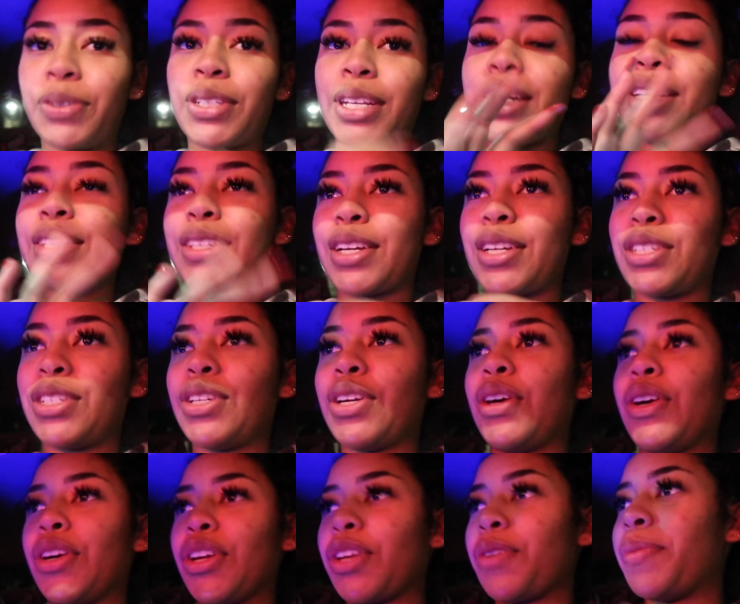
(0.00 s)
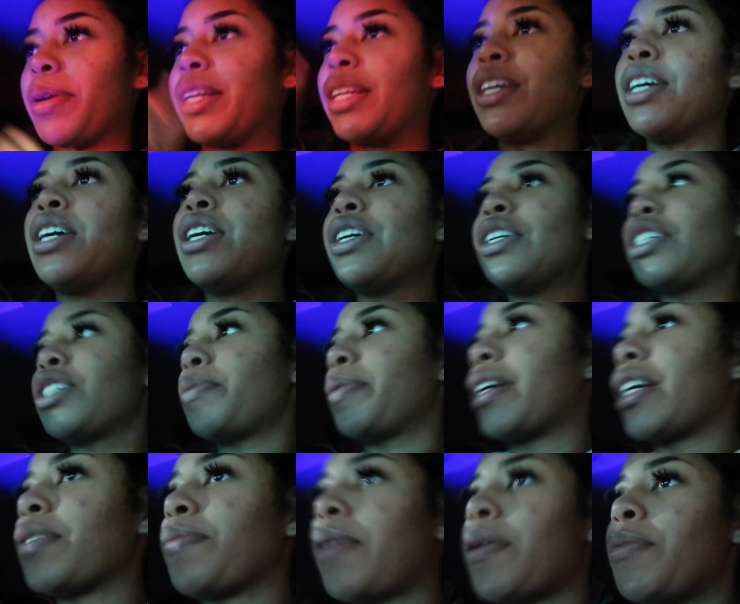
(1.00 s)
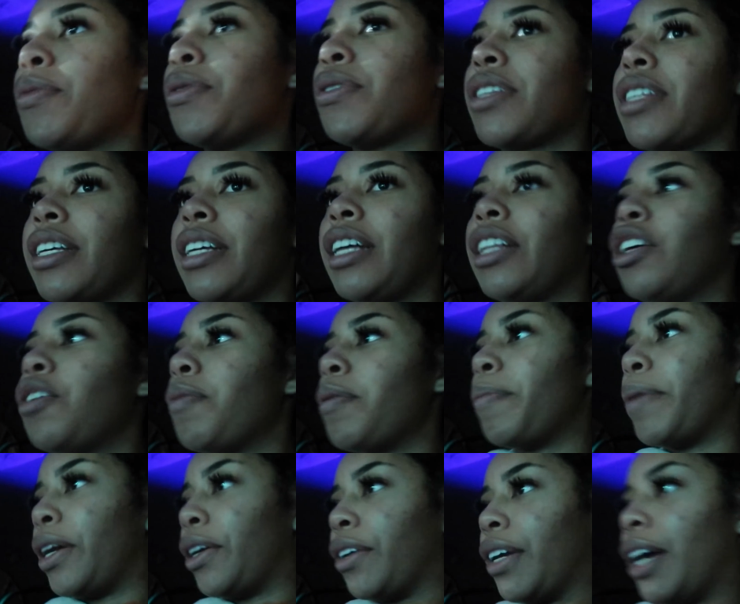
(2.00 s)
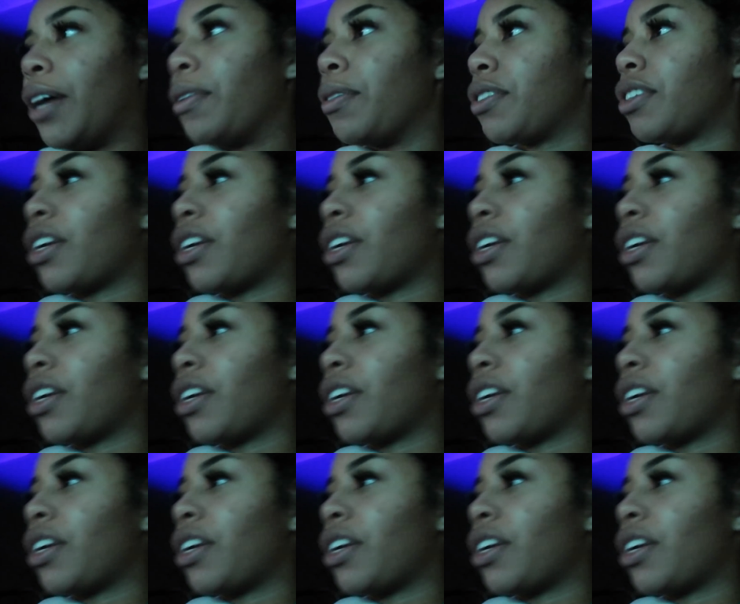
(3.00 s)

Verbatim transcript: we'll say discussion, not argument, just because my mood is a little bit better now.